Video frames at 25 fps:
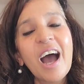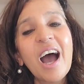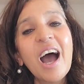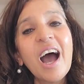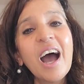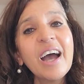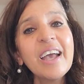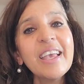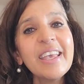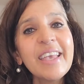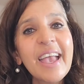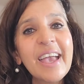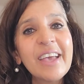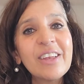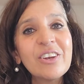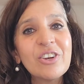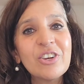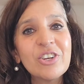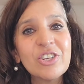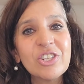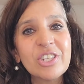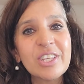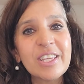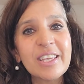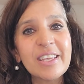high
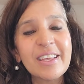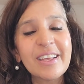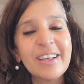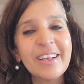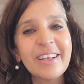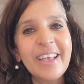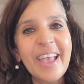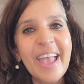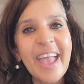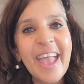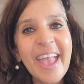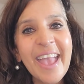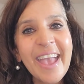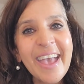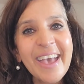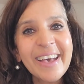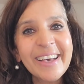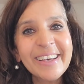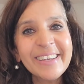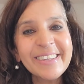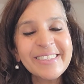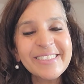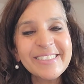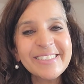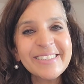energy.
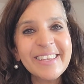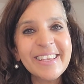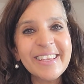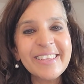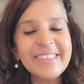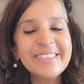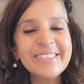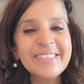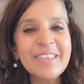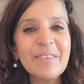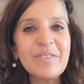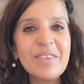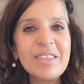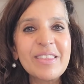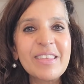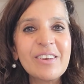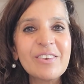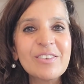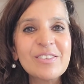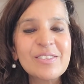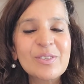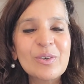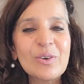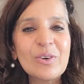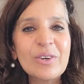And it's something that
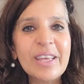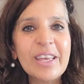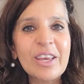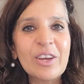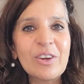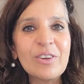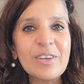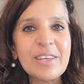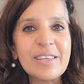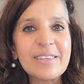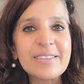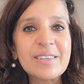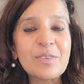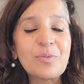our soul carries.